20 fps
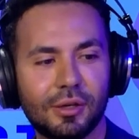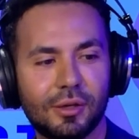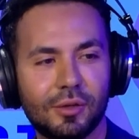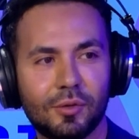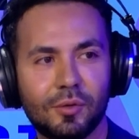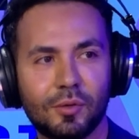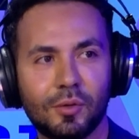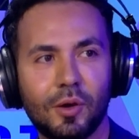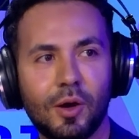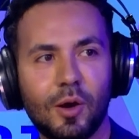I
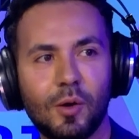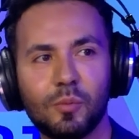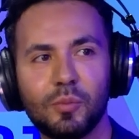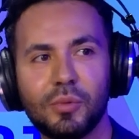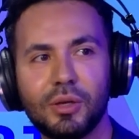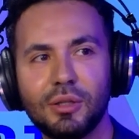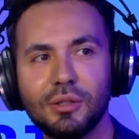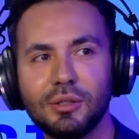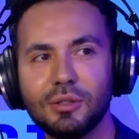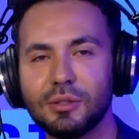don't know how
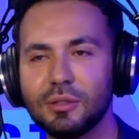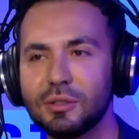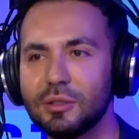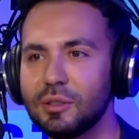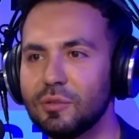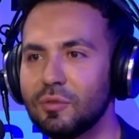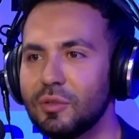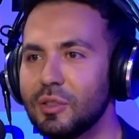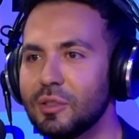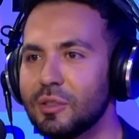many
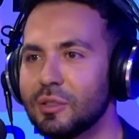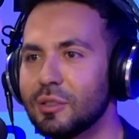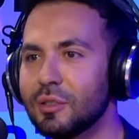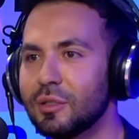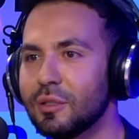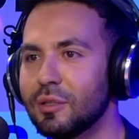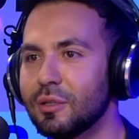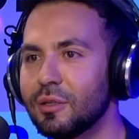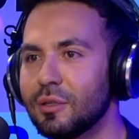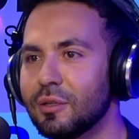CVs
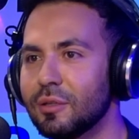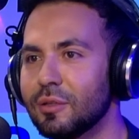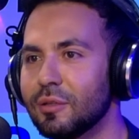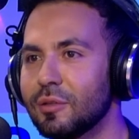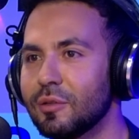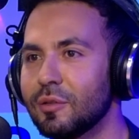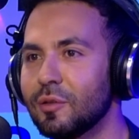and